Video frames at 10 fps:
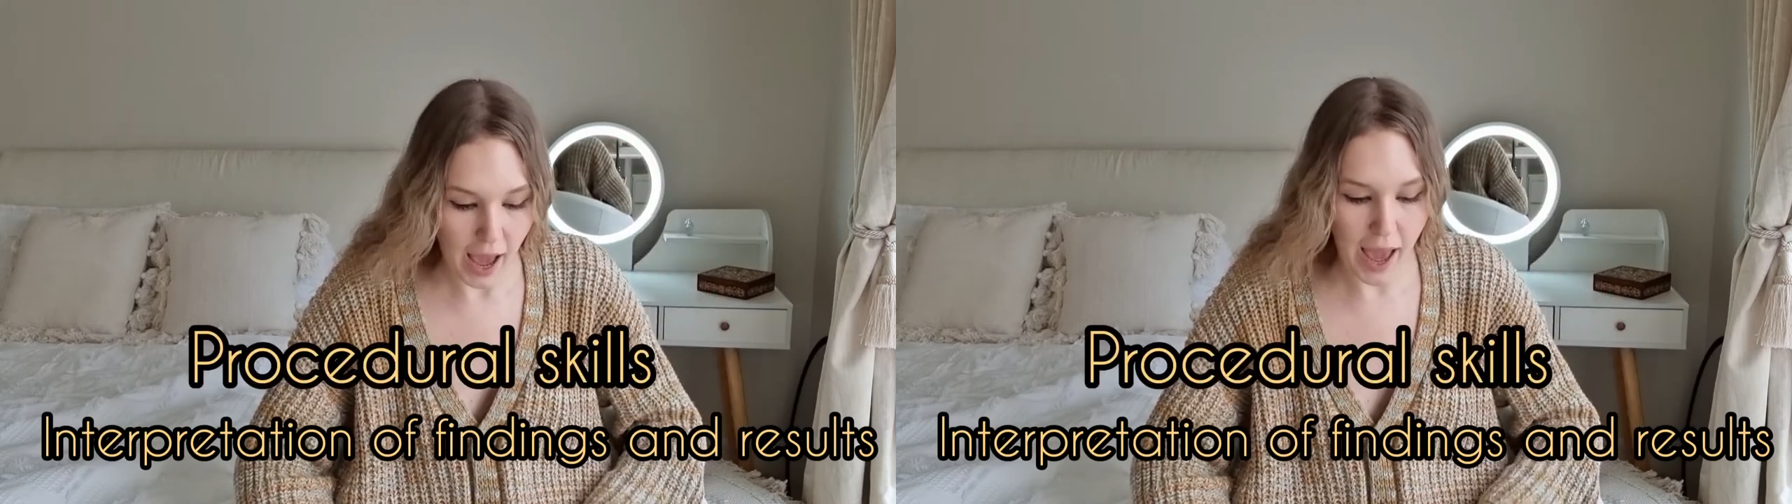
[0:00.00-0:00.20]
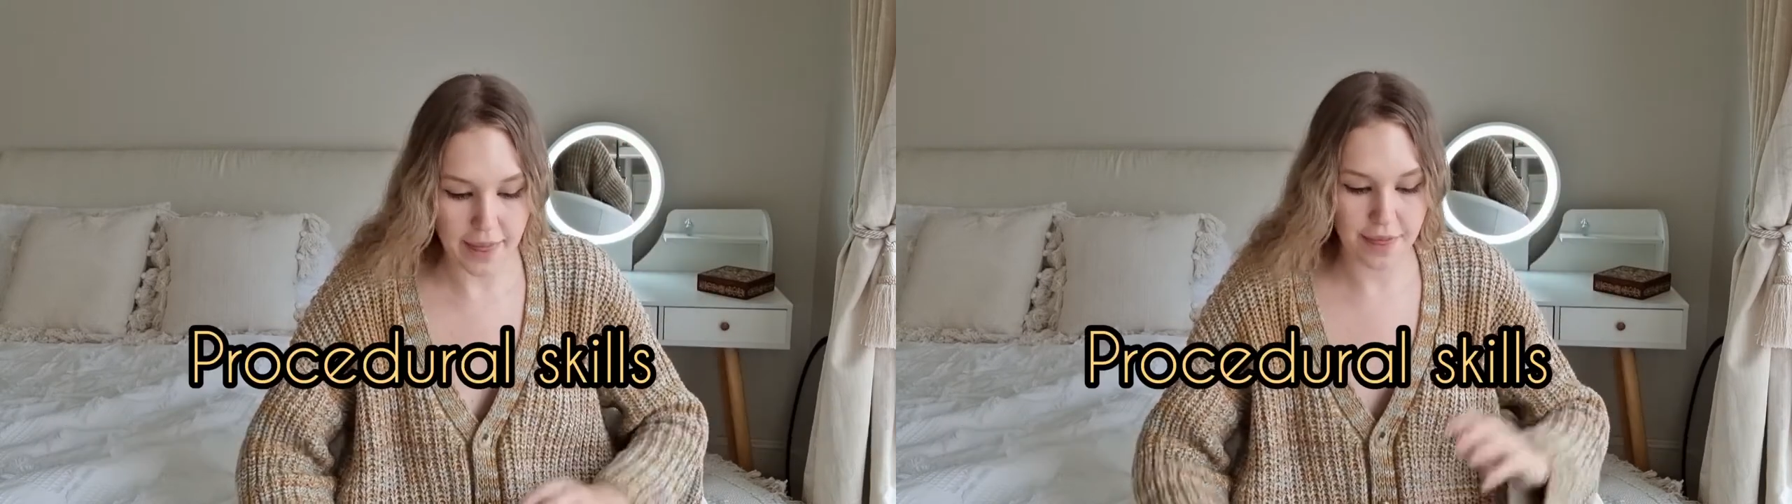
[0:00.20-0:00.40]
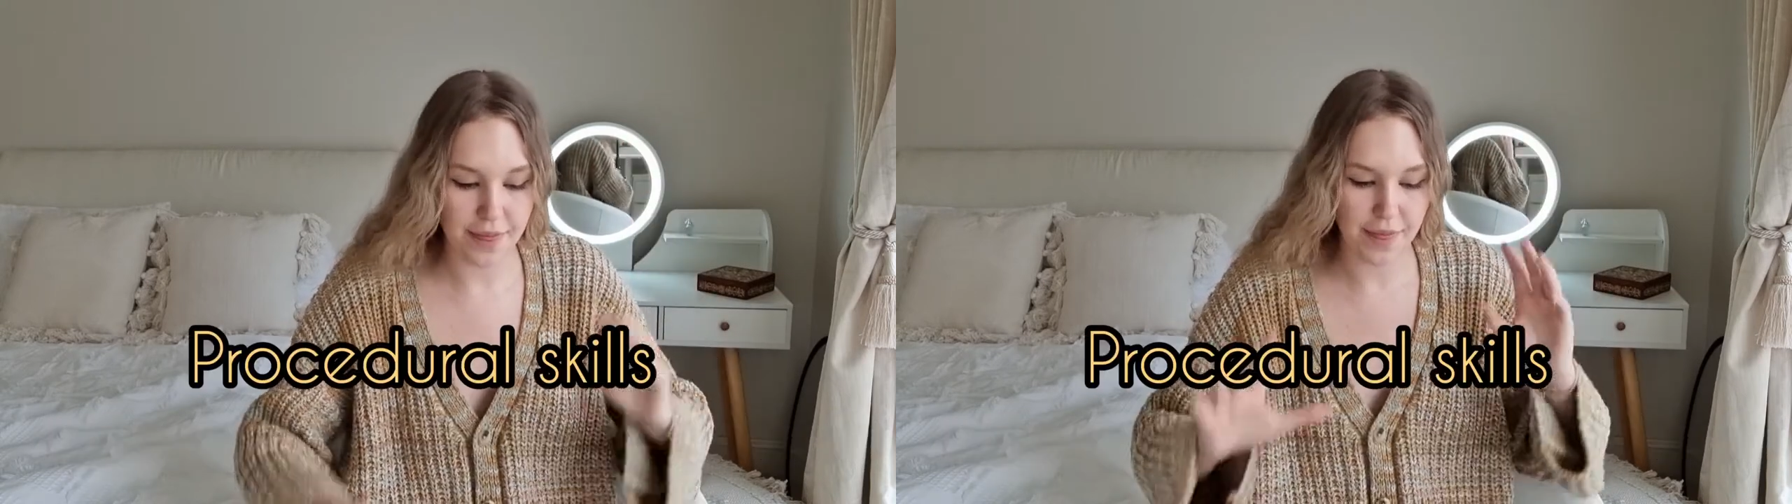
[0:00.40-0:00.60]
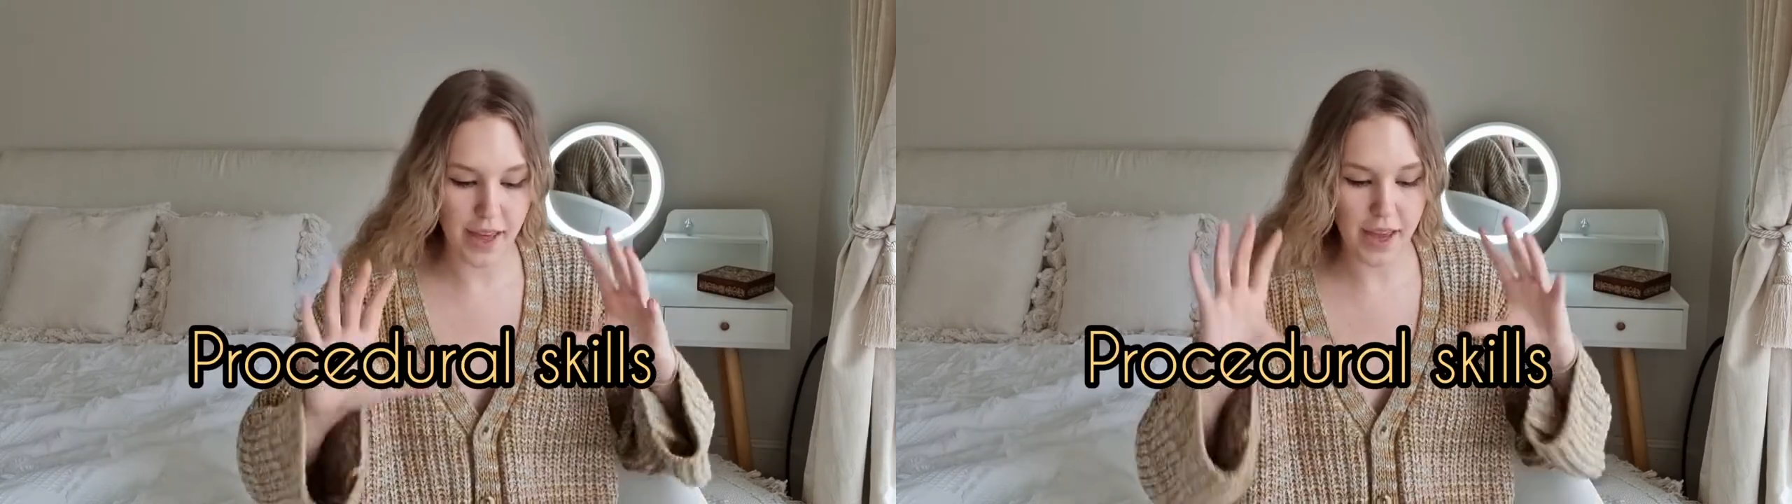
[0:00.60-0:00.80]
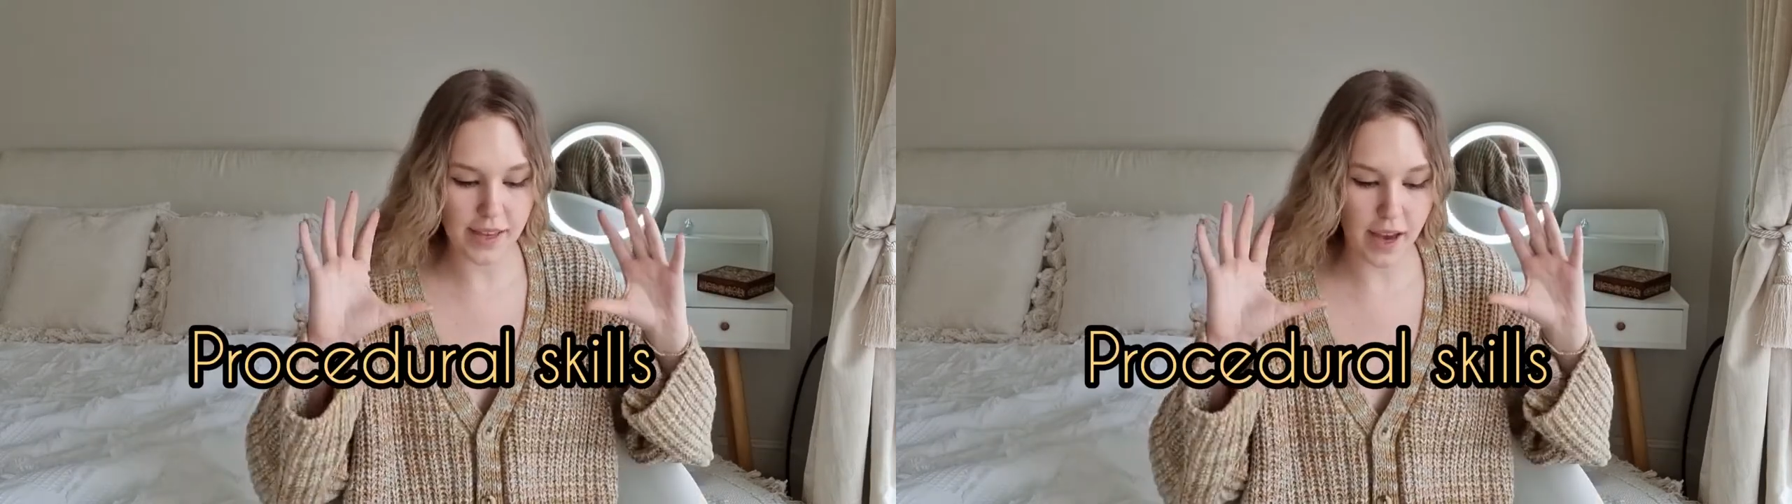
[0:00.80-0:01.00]
And
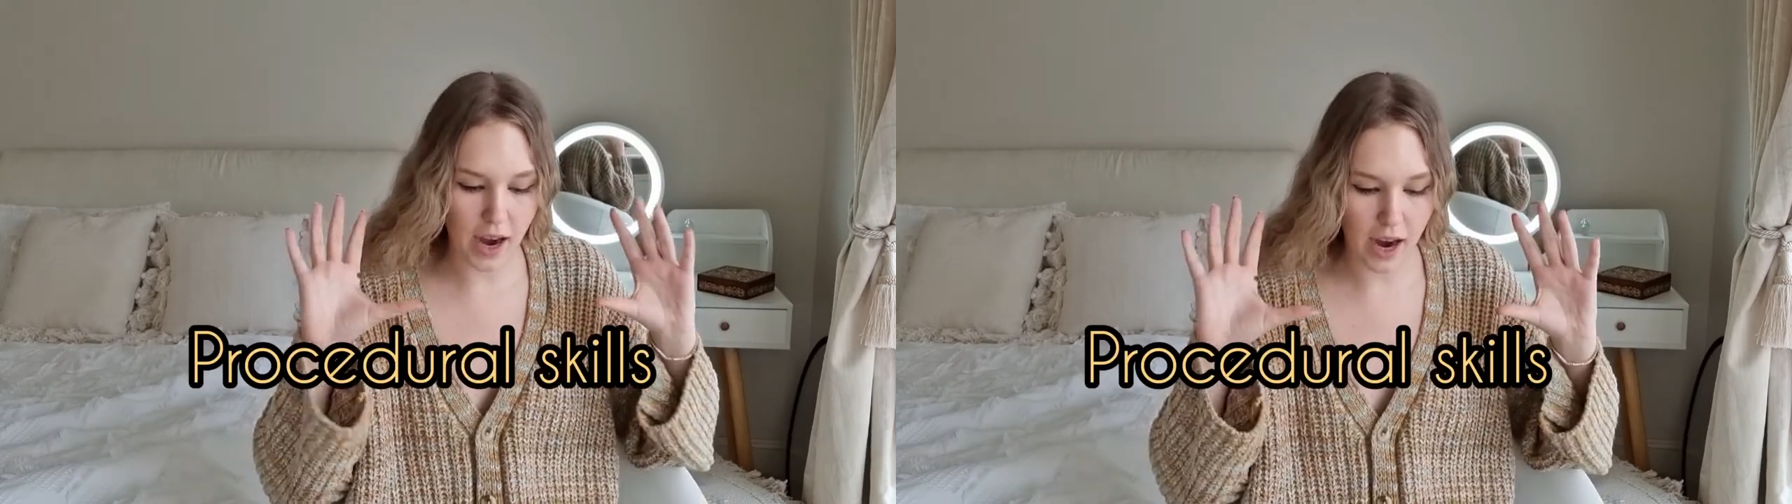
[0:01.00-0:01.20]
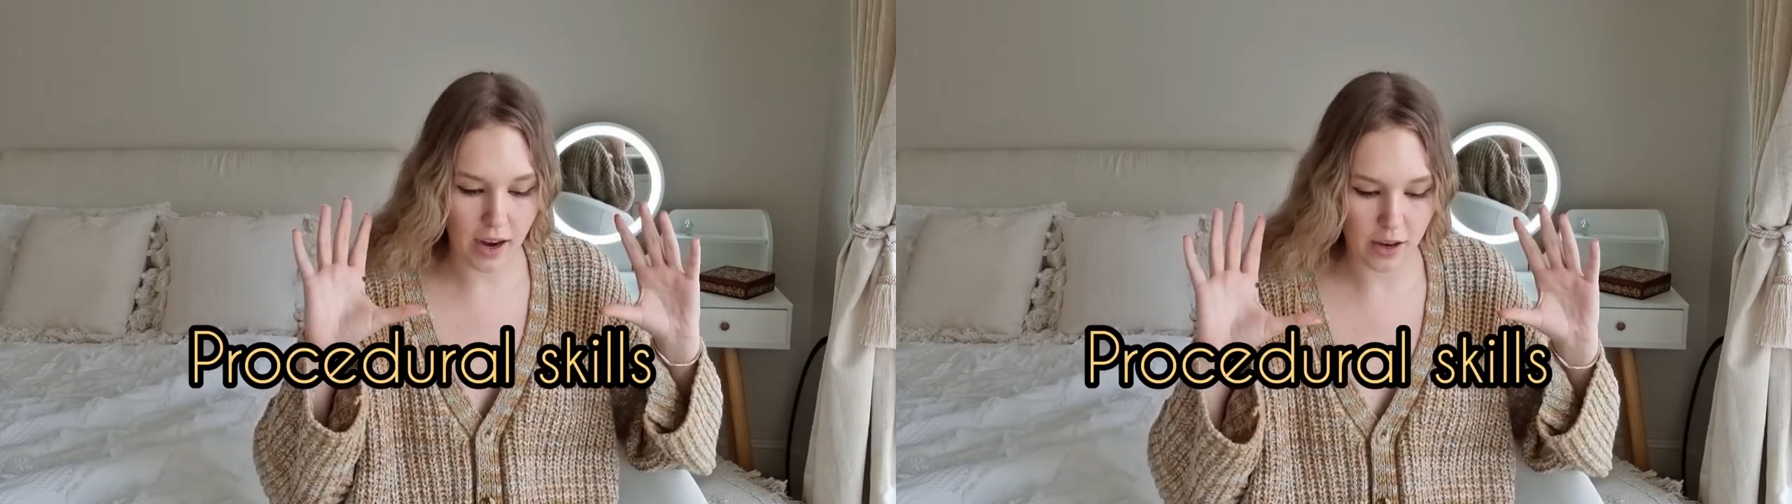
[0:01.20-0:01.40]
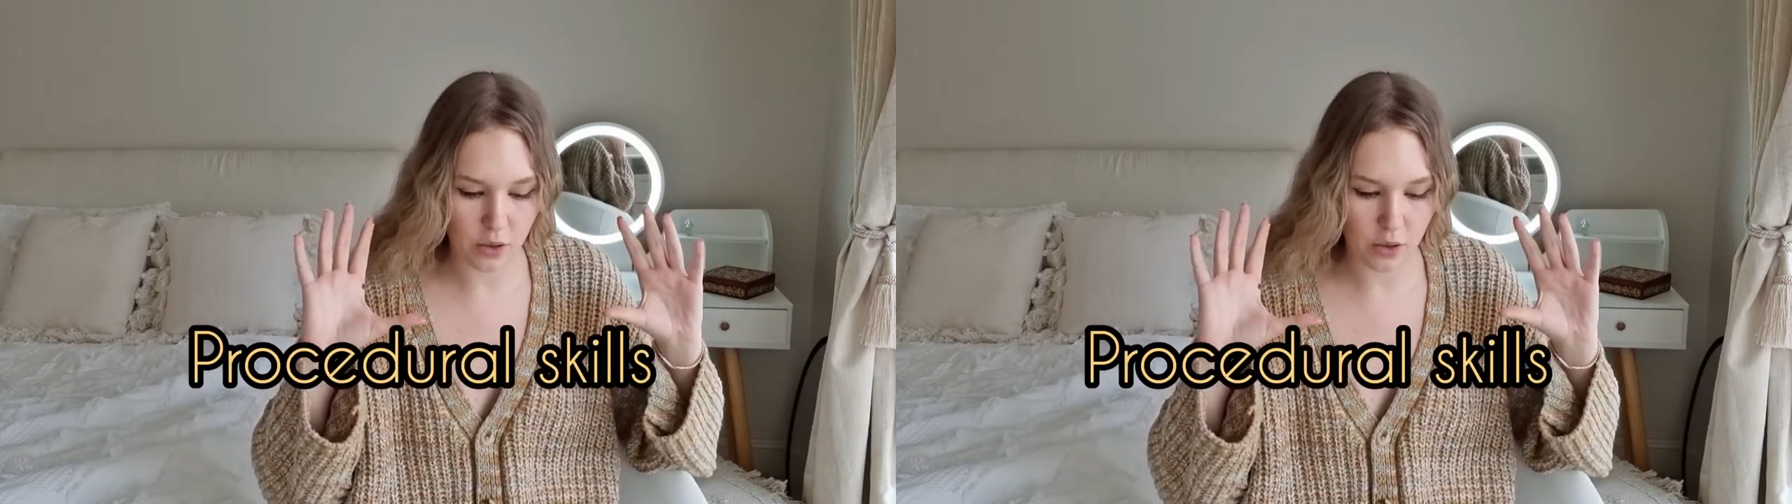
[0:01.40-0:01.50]
they are